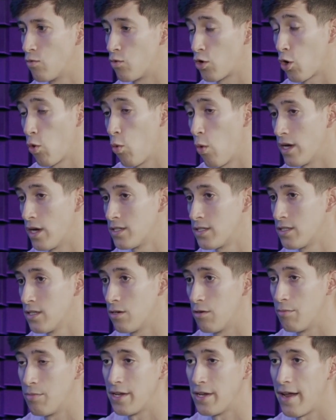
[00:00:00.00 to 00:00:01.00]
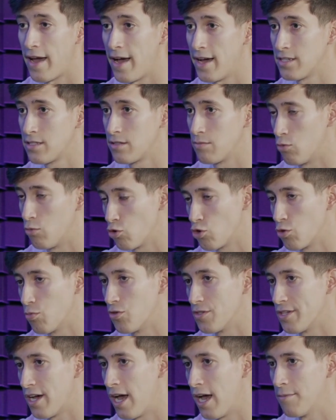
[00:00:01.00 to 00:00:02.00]
requested or being asked
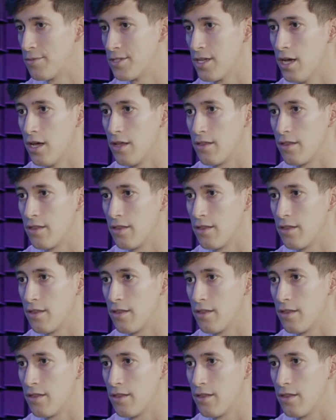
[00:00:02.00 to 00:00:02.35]
multiple times,